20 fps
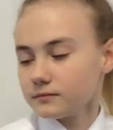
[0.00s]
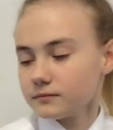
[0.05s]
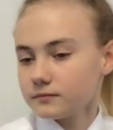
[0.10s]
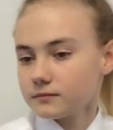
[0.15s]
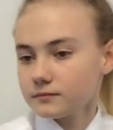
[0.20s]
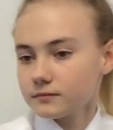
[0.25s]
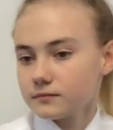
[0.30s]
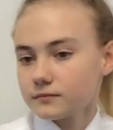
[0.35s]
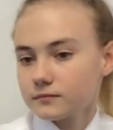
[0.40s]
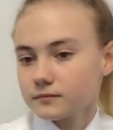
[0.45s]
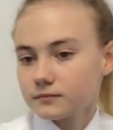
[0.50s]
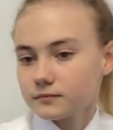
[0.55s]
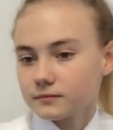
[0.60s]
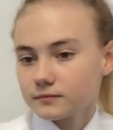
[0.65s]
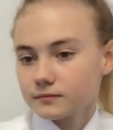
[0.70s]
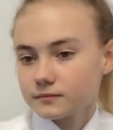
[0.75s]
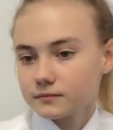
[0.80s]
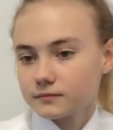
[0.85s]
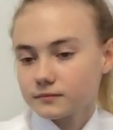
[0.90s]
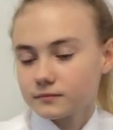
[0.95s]

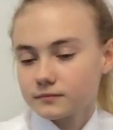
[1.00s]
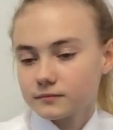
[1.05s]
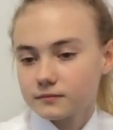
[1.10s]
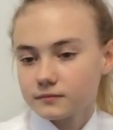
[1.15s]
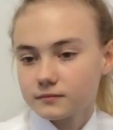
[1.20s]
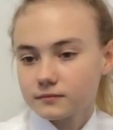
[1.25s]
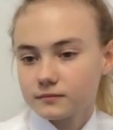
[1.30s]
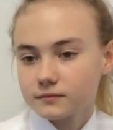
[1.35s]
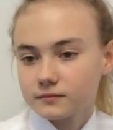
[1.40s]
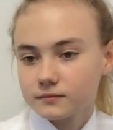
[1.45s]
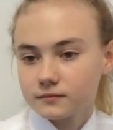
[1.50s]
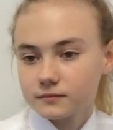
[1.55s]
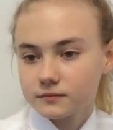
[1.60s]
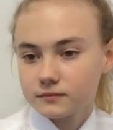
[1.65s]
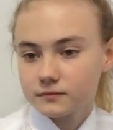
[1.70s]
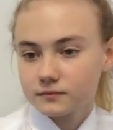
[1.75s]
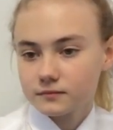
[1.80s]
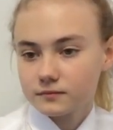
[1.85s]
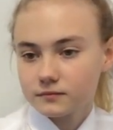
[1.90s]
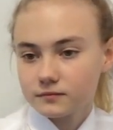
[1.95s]

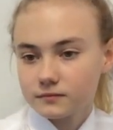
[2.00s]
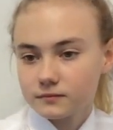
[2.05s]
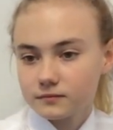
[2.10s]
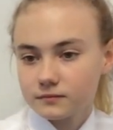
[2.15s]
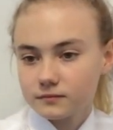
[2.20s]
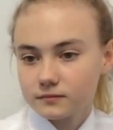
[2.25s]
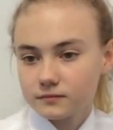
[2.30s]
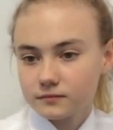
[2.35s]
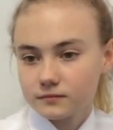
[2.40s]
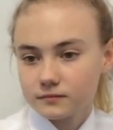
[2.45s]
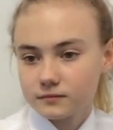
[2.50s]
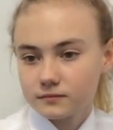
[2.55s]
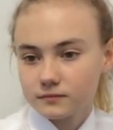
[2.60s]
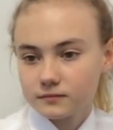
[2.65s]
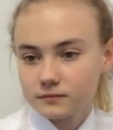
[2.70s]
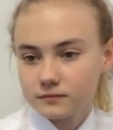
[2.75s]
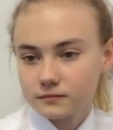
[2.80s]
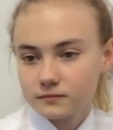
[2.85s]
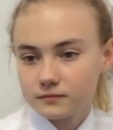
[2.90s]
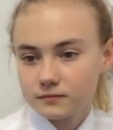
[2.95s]

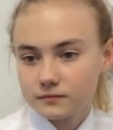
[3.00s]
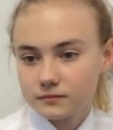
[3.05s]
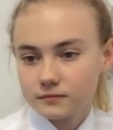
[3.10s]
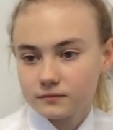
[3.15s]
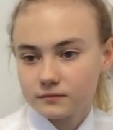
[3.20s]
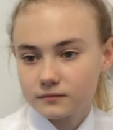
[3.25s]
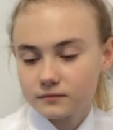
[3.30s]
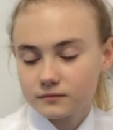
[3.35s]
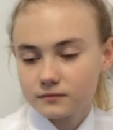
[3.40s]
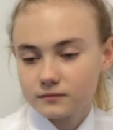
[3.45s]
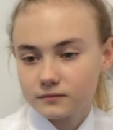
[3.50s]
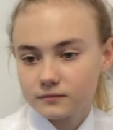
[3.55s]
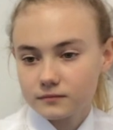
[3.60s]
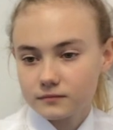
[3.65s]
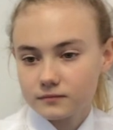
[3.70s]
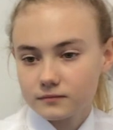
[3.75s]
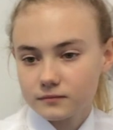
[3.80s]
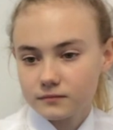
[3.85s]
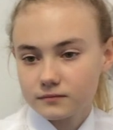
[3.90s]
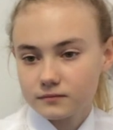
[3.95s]

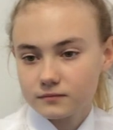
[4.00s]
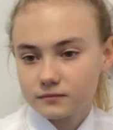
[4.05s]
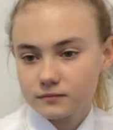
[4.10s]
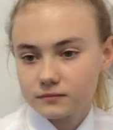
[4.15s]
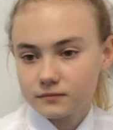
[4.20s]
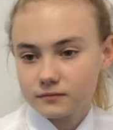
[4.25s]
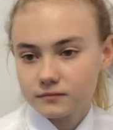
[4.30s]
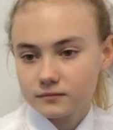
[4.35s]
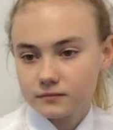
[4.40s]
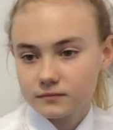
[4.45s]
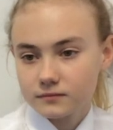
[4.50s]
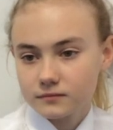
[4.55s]
The person shown says nothing.